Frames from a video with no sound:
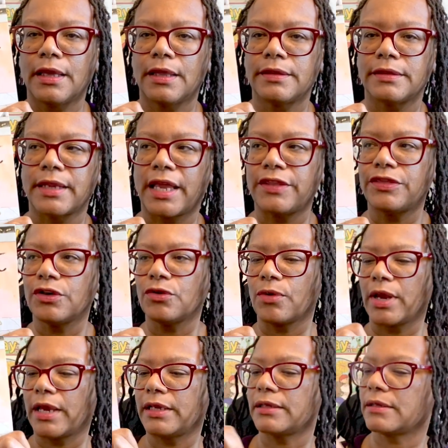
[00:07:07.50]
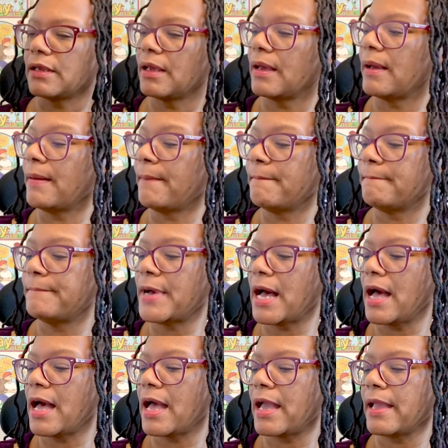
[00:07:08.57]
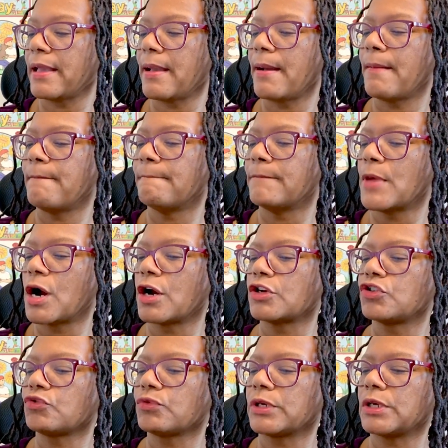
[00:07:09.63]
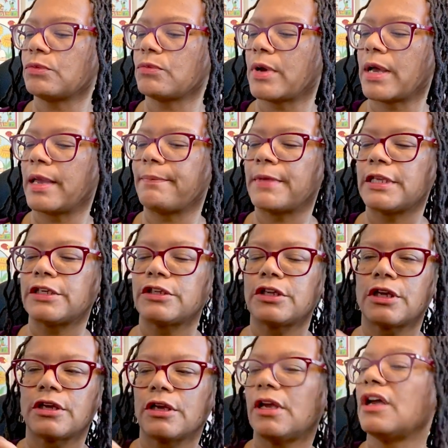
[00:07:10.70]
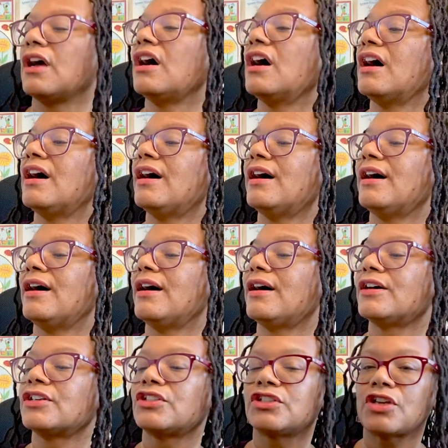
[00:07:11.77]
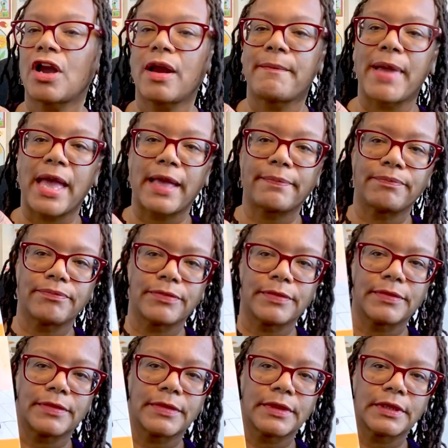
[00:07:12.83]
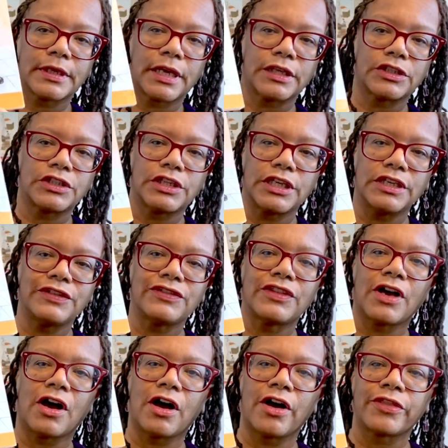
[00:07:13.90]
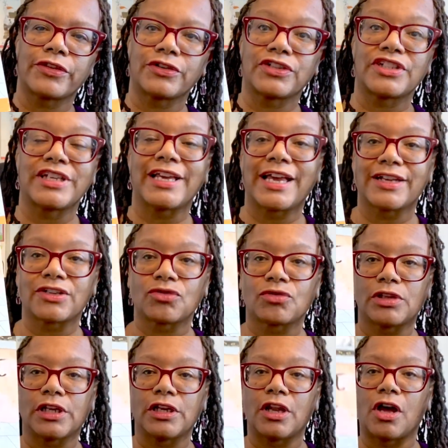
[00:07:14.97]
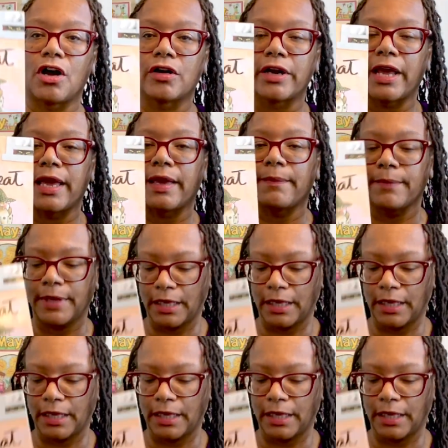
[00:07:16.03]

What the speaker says: Nate the Great by Marjorie Wyman Sharmat. And she's the author. She has a really long name.